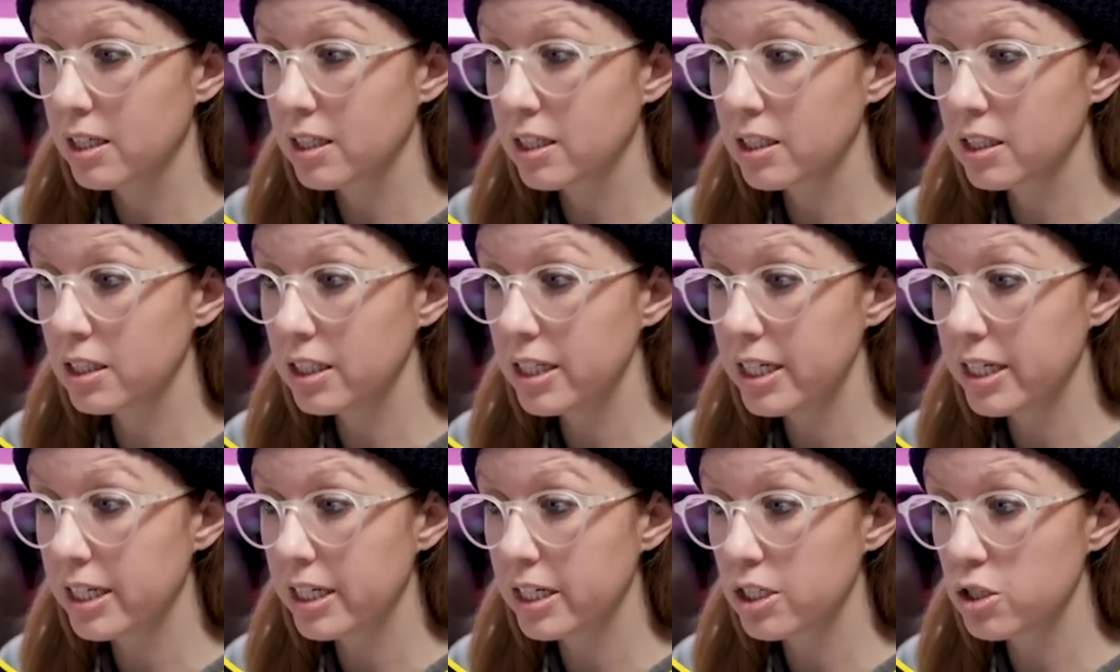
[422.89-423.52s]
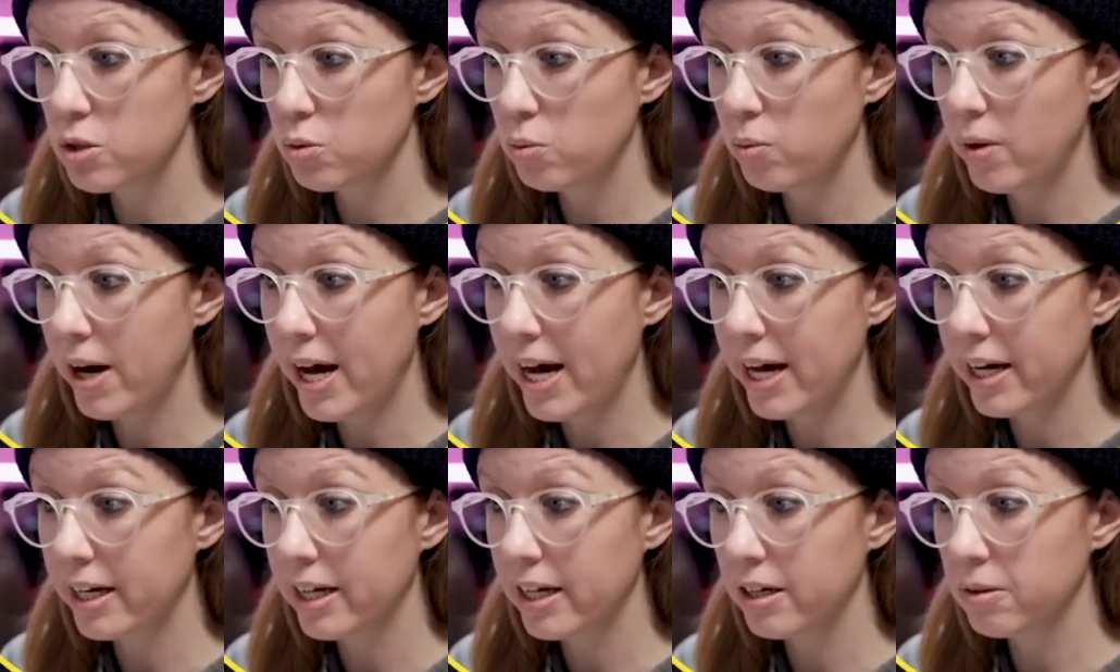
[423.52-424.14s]
click and
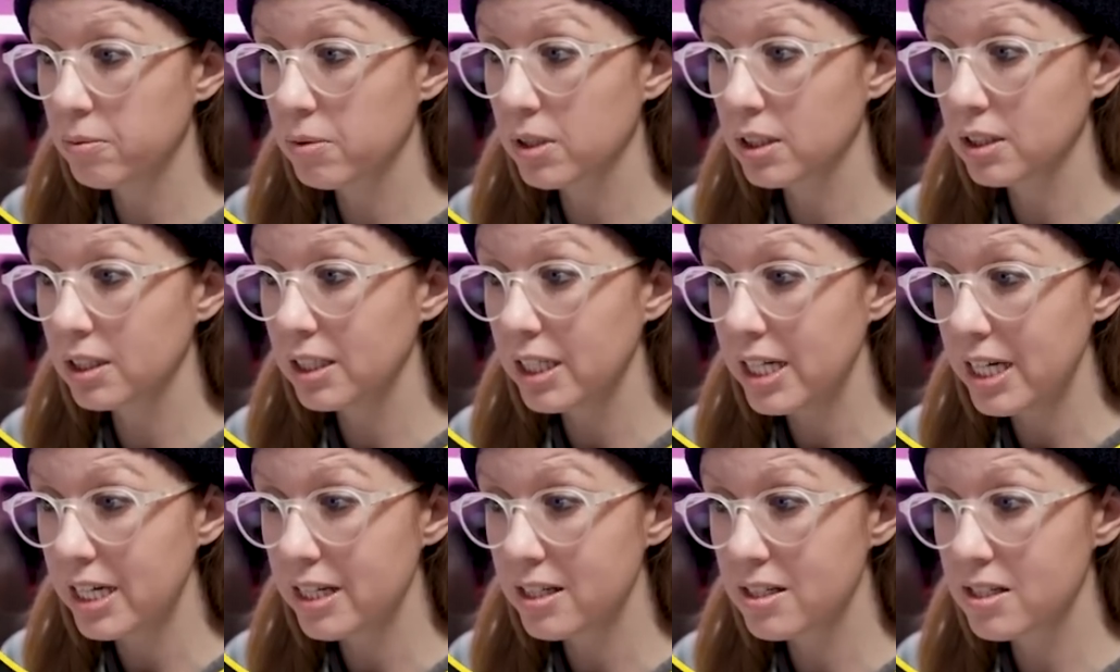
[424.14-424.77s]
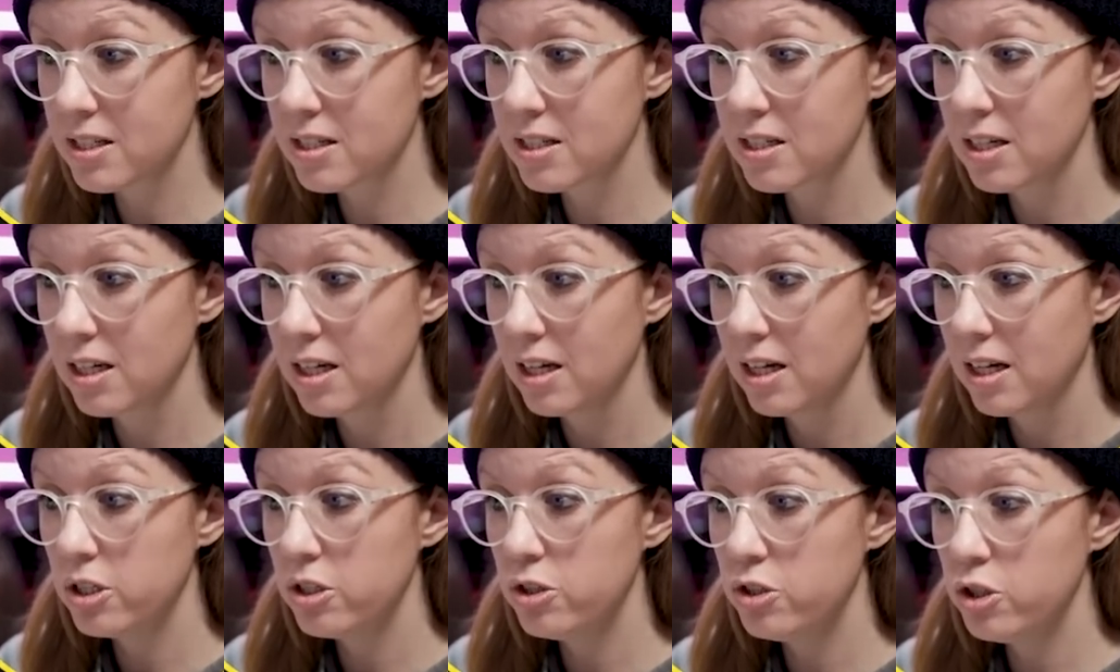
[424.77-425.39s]
drag and release
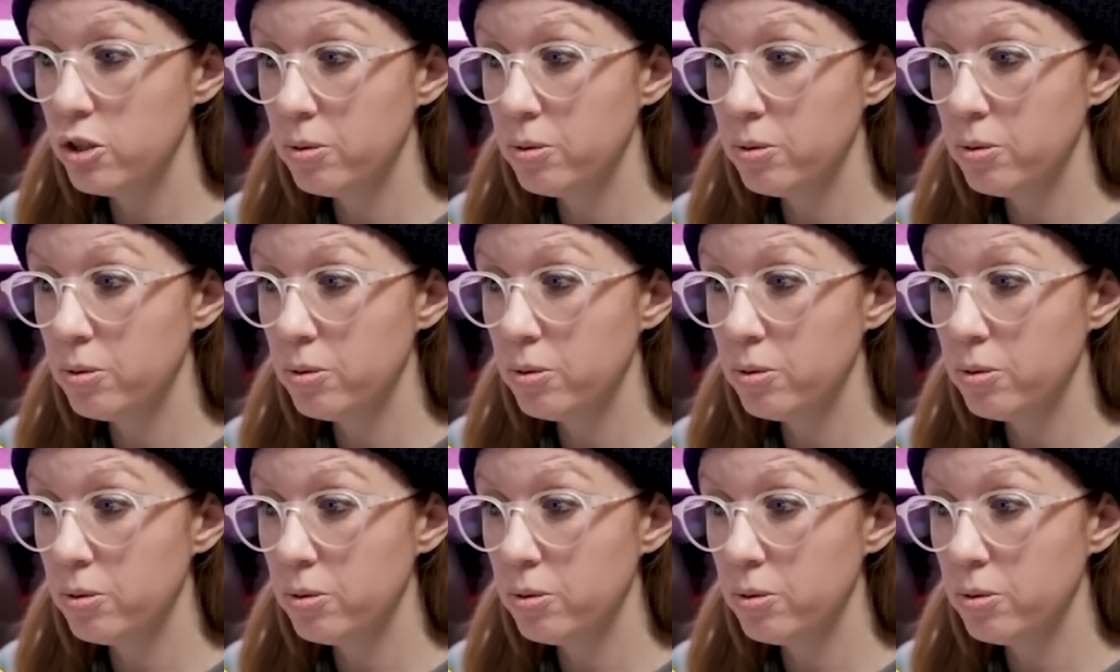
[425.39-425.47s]
to